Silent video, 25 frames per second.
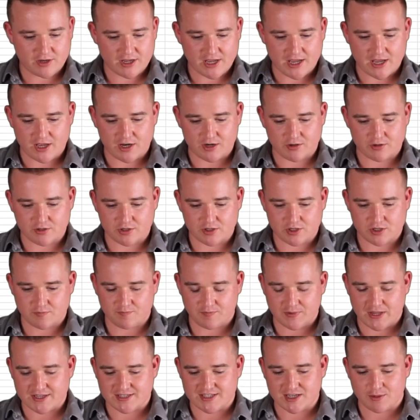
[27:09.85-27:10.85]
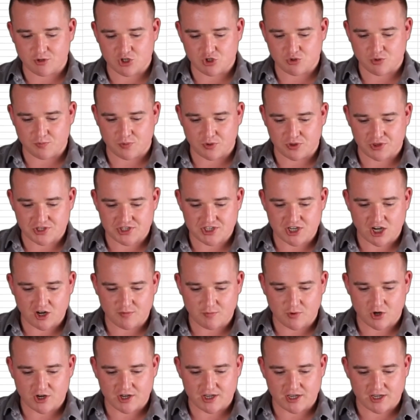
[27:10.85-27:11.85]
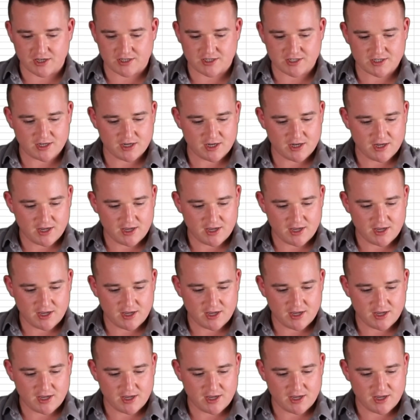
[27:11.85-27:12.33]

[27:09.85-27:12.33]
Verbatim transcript: and that's how much we put in the stock market.